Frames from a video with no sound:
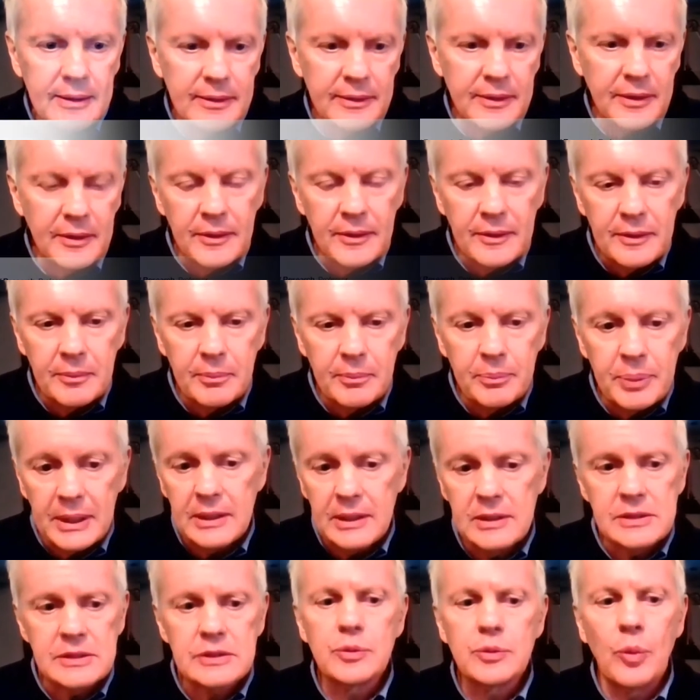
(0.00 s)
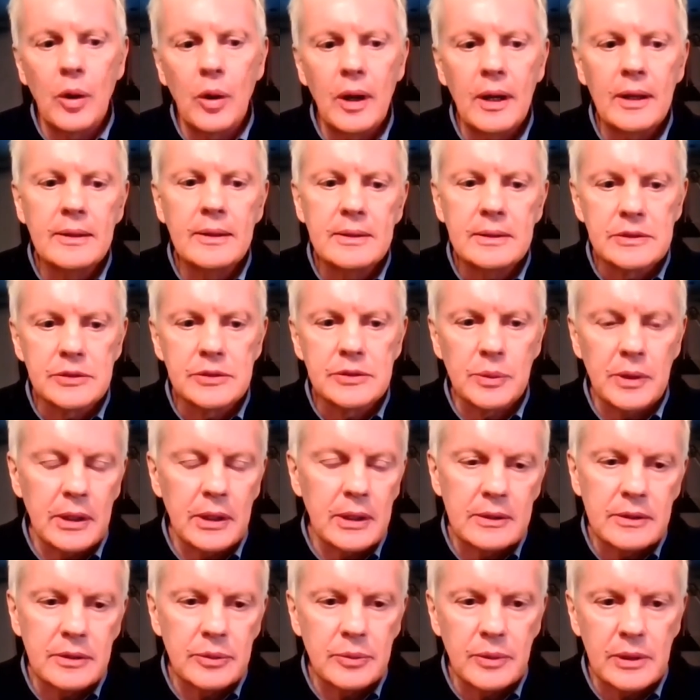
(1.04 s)
the biggest one is
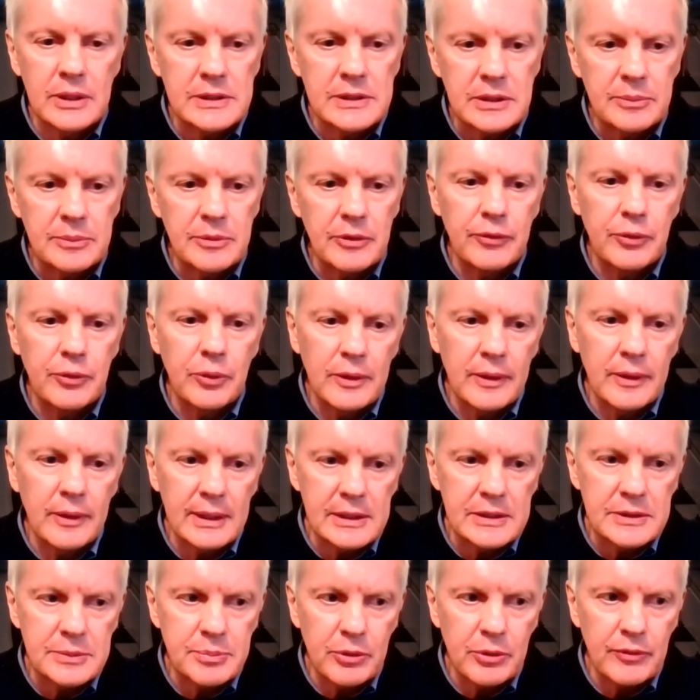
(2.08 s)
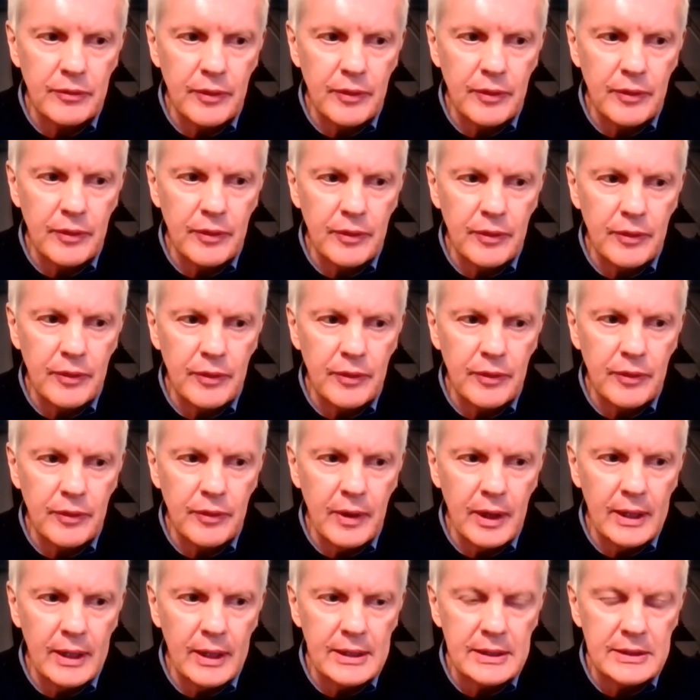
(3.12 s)
related to what I said before, that is
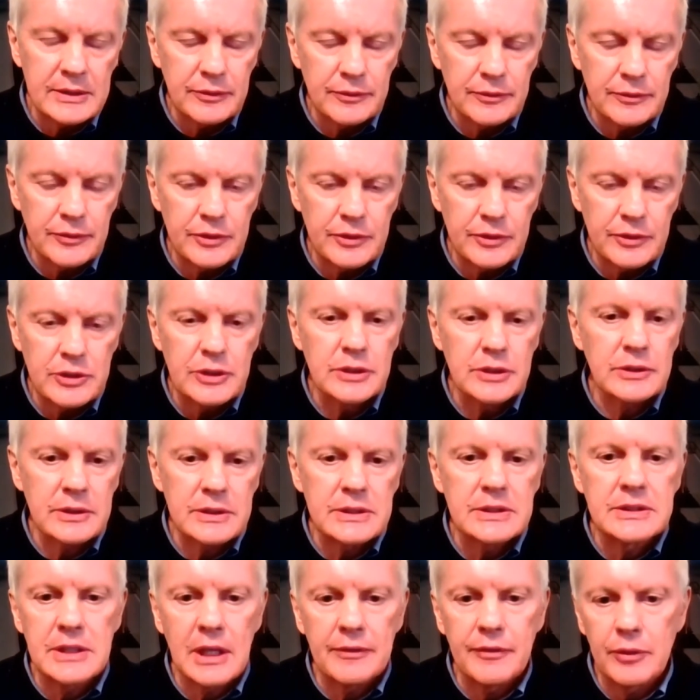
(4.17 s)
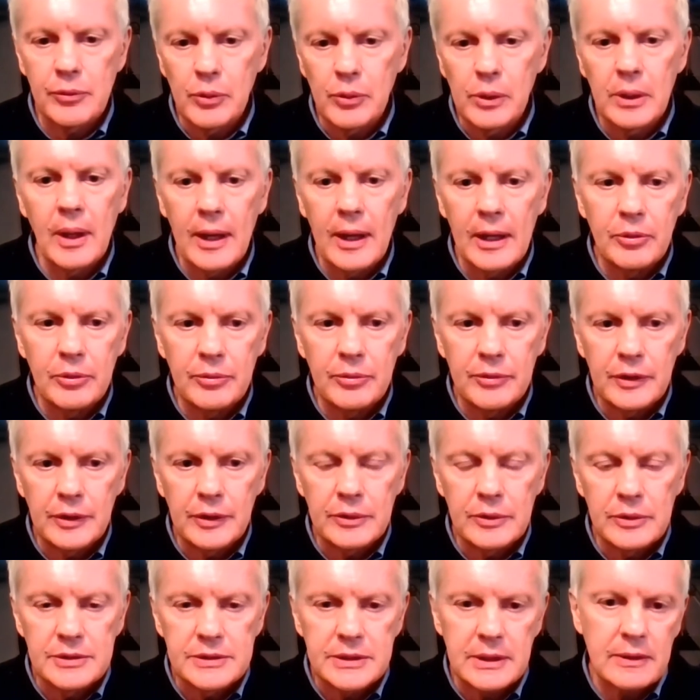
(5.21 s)
providing sufficiently safe and reliable
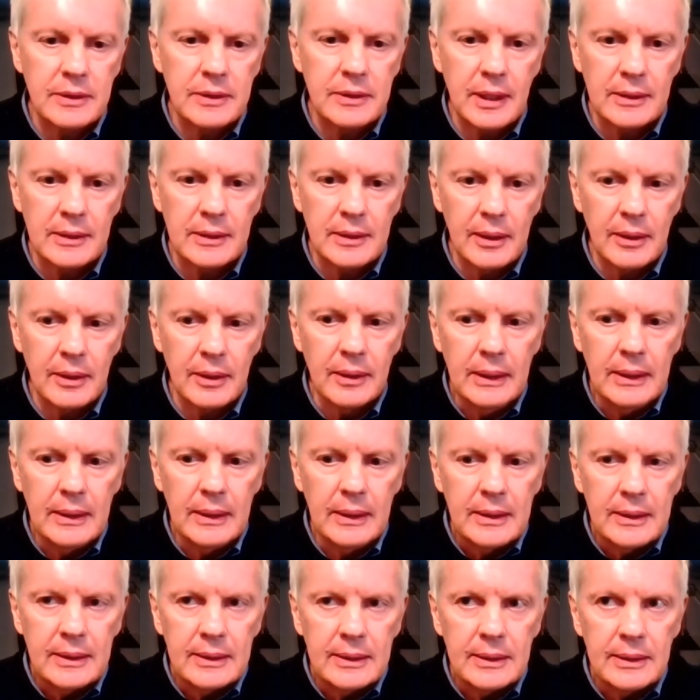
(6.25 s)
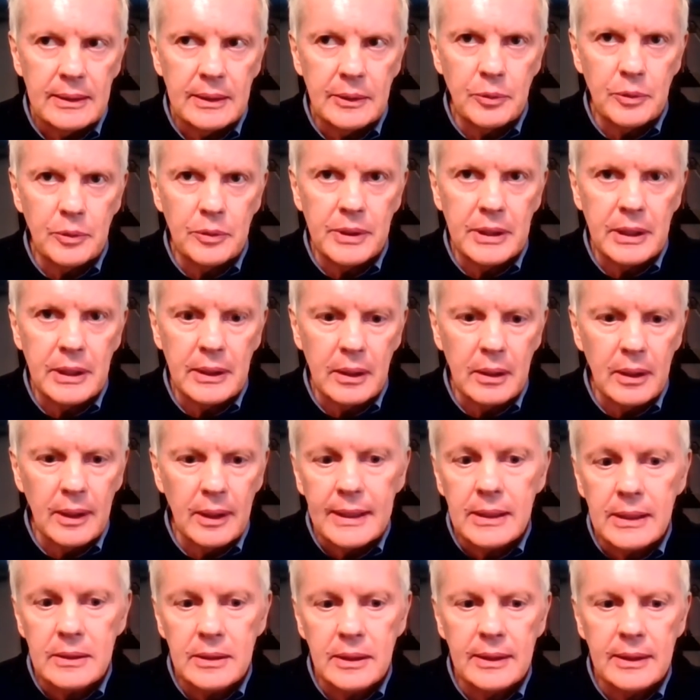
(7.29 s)
vehicles. I think that it would be
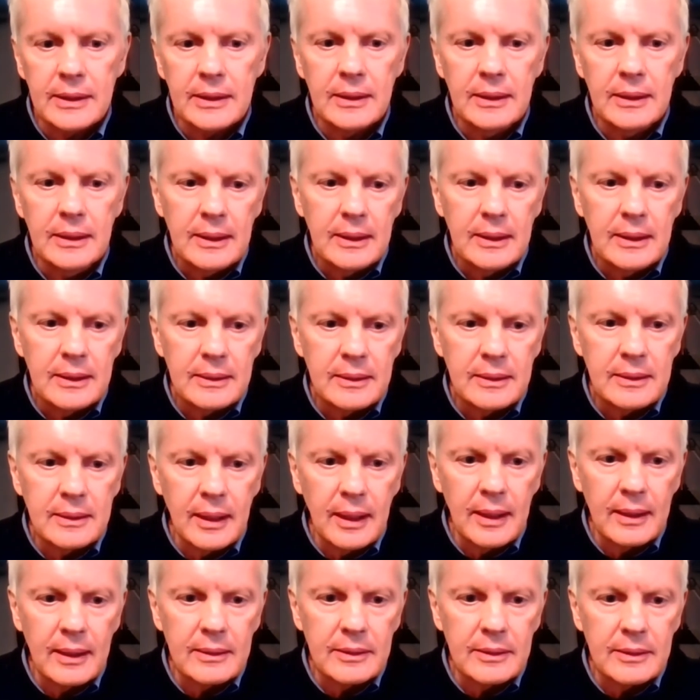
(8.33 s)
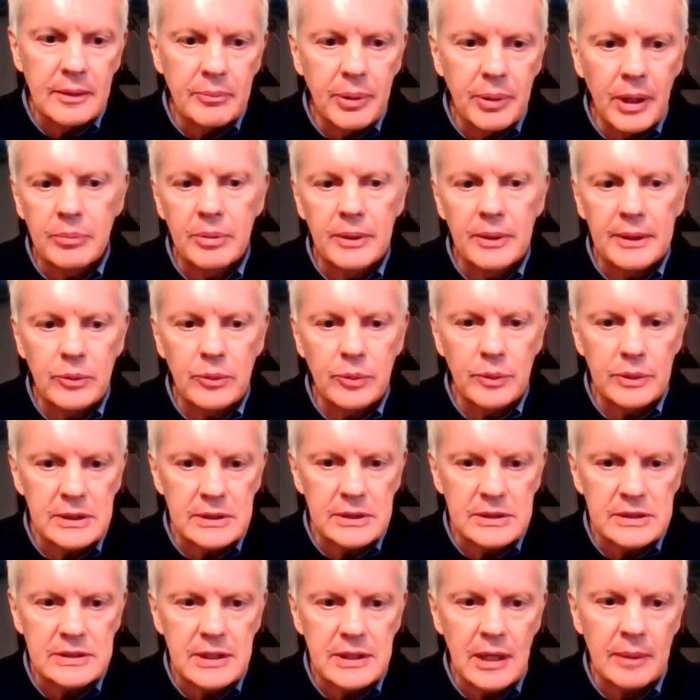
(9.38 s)
unlikely that the public would
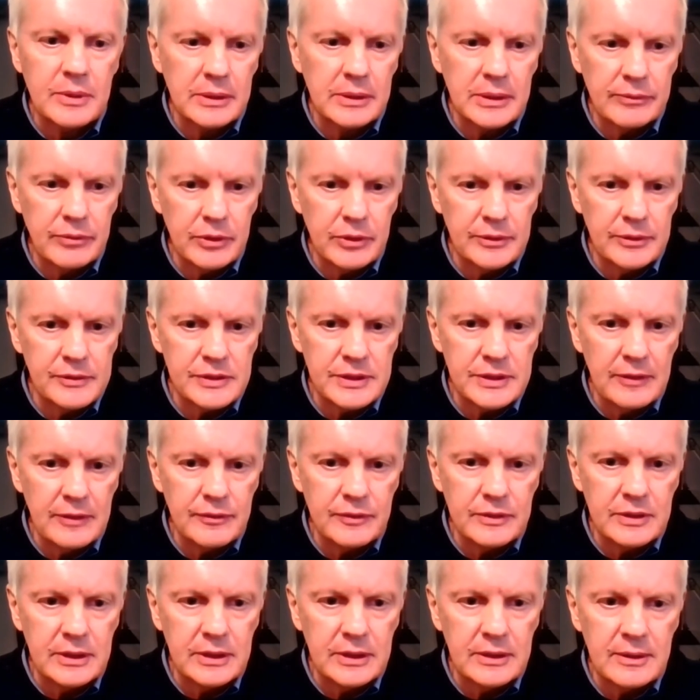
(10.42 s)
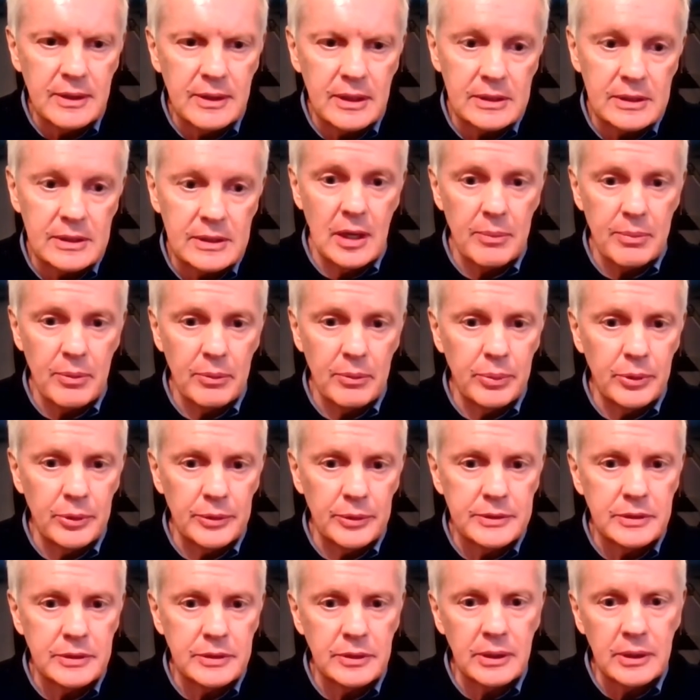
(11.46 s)
accept a level of safety that is comparable
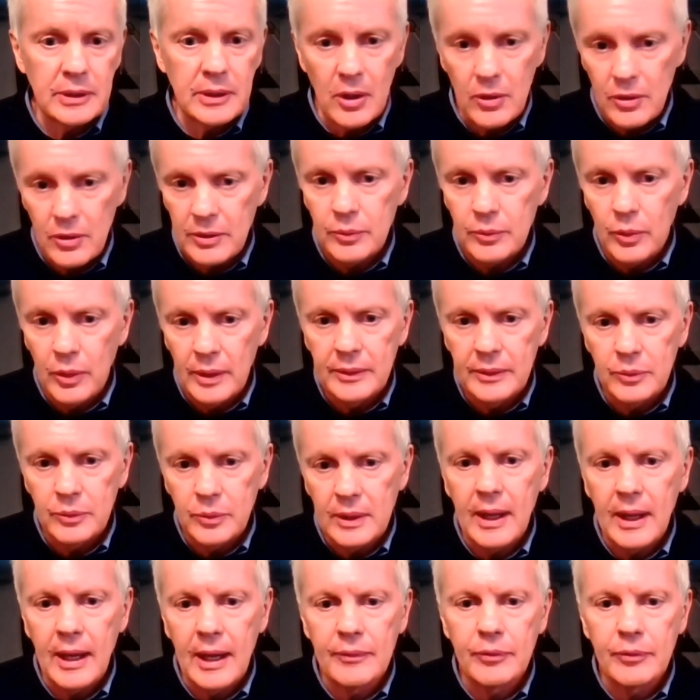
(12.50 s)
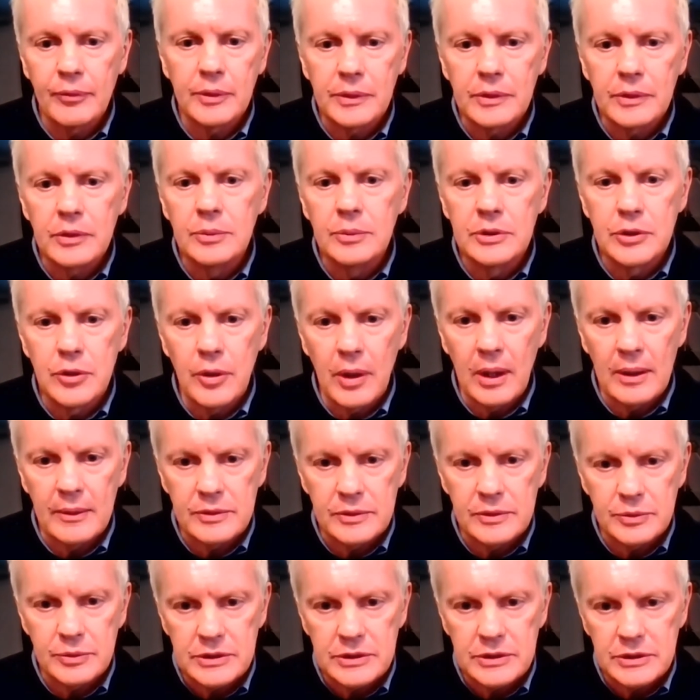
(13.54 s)
to the current one that we have with human
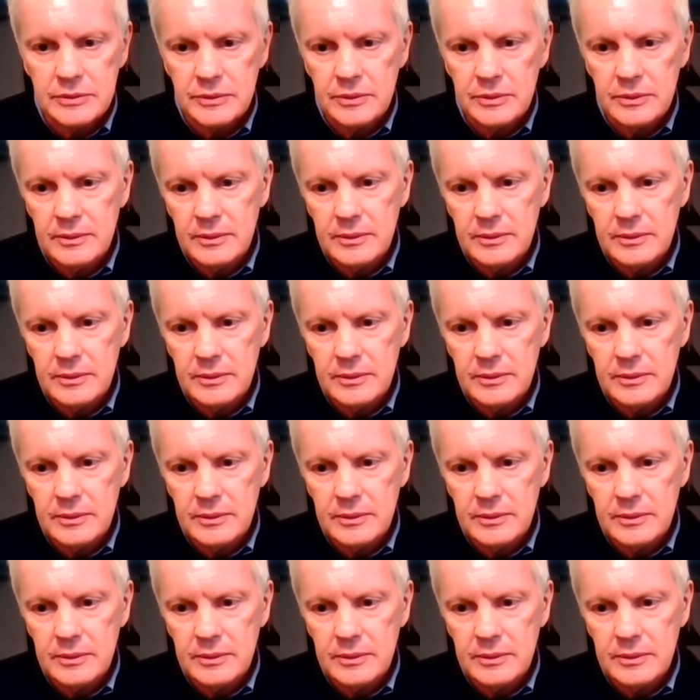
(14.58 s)
drivers, which